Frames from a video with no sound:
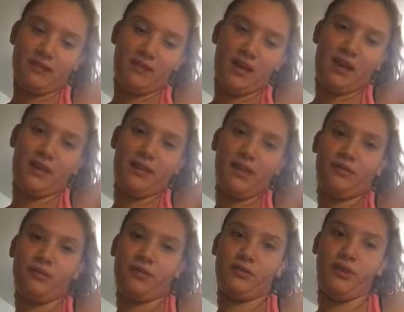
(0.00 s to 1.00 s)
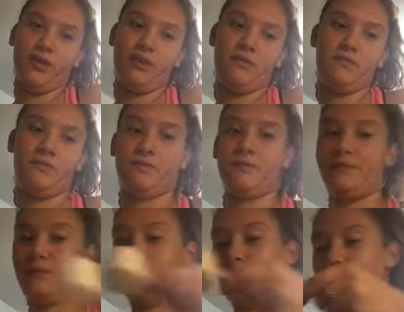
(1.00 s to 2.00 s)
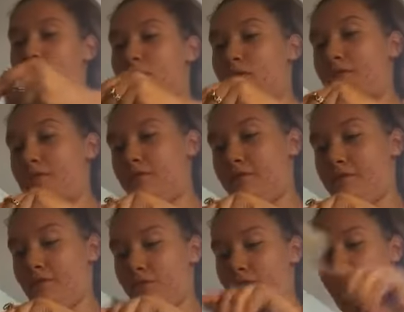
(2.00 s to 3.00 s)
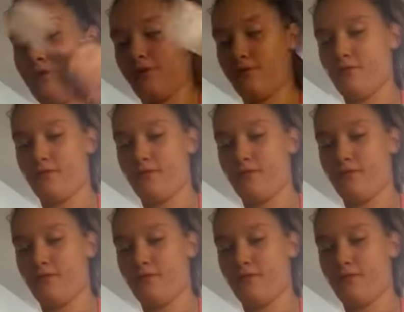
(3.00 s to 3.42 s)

I think that was 3, 4,